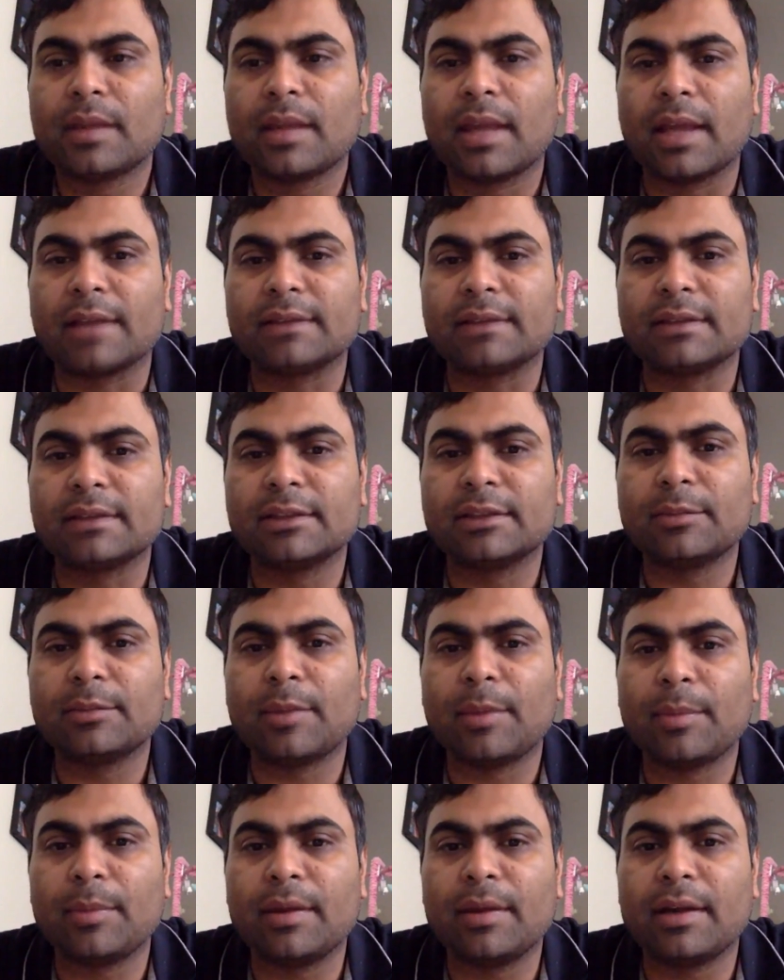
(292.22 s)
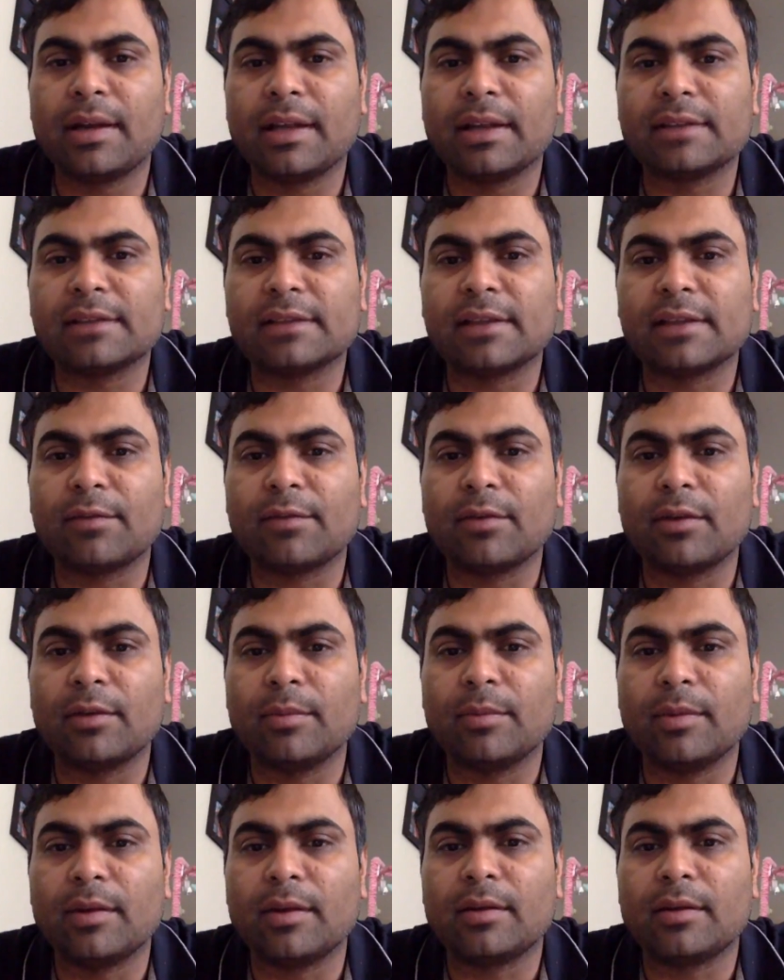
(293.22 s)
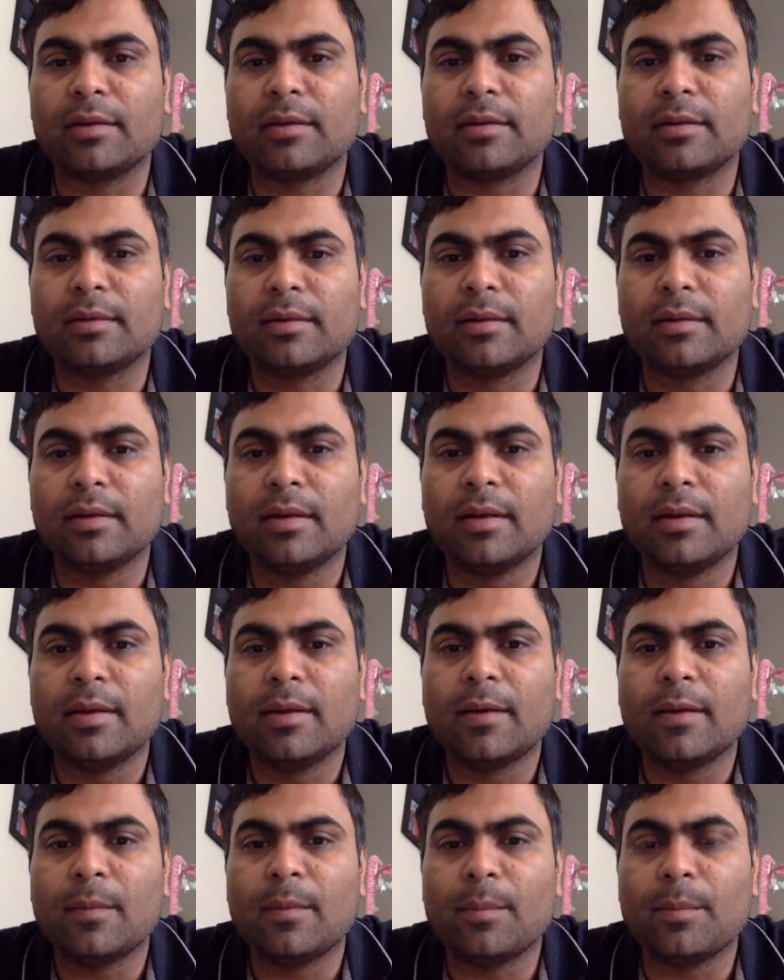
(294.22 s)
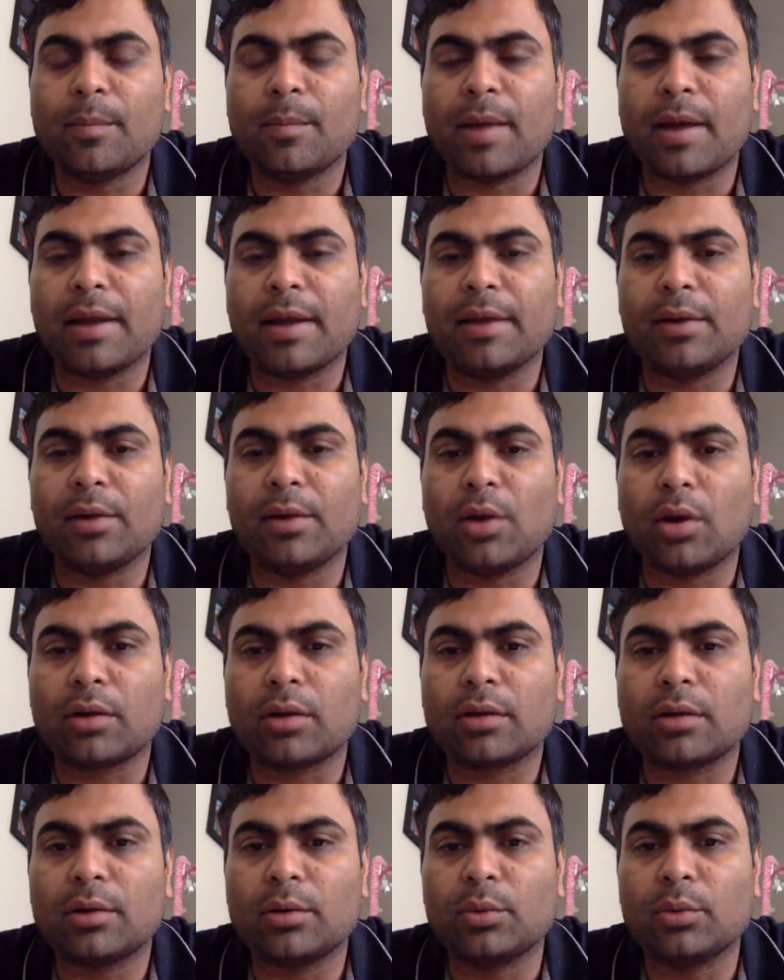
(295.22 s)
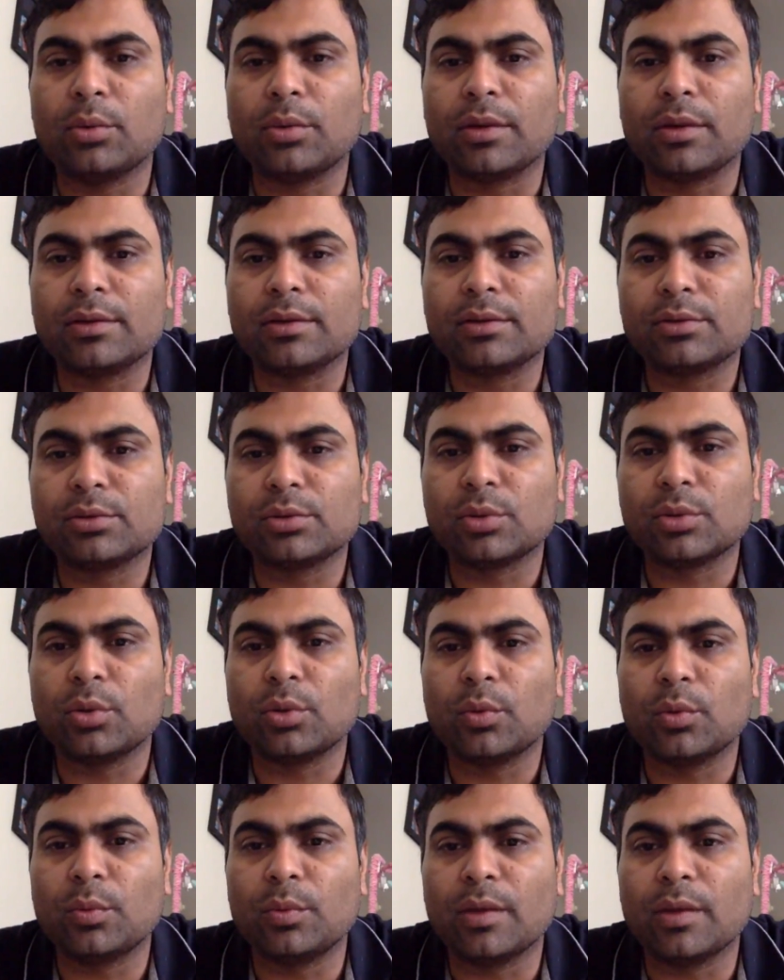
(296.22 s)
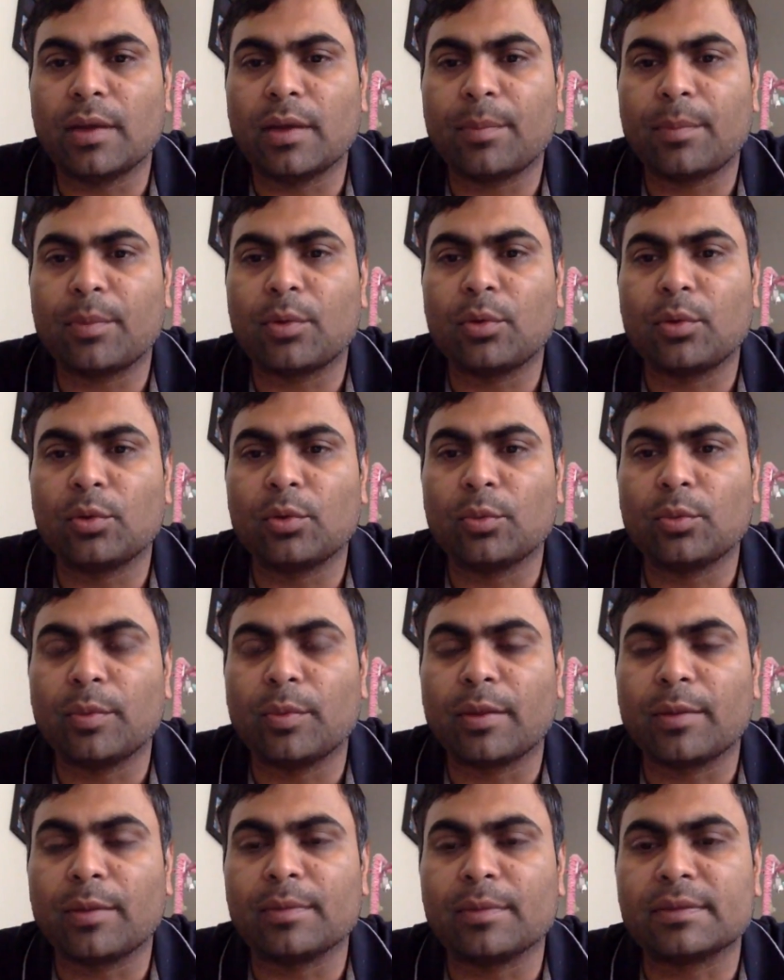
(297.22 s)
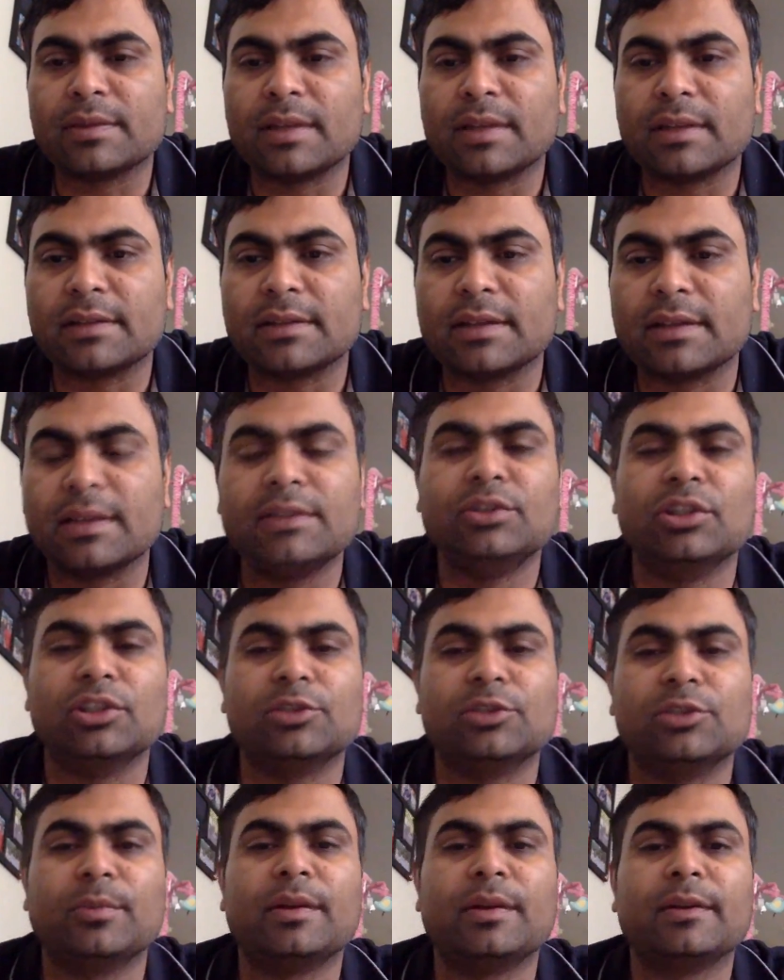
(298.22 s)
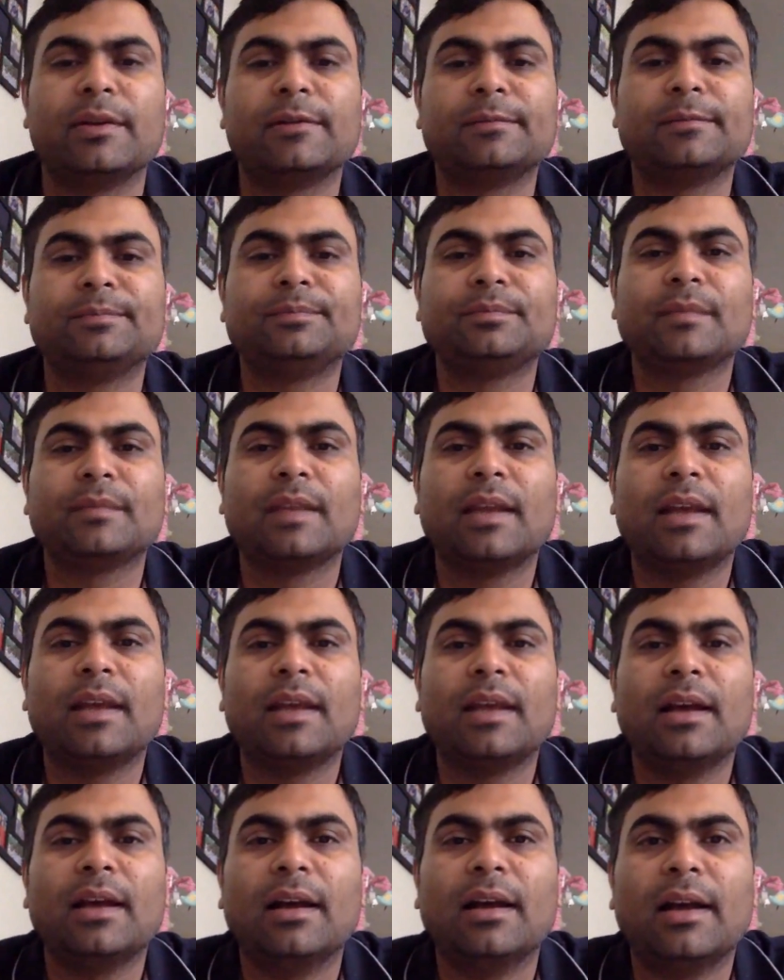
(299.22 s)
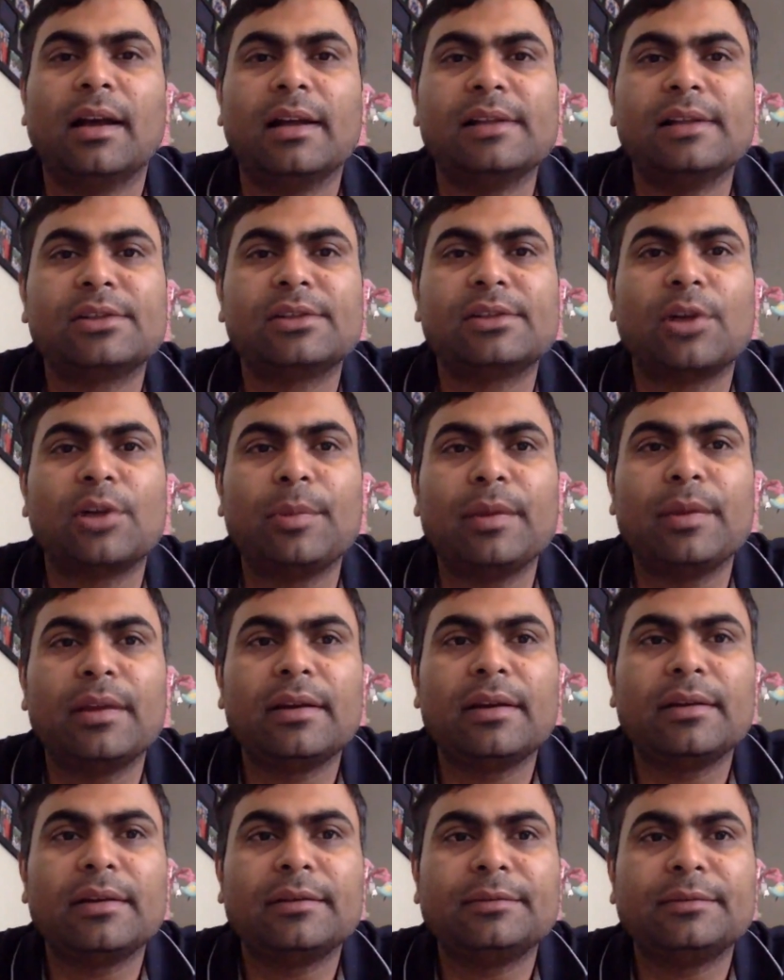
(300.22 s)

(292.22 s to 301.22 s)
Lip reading: Accessing memory takes effort, but by not doing so, we are prone to make mistakes in judgment. I'll stop here.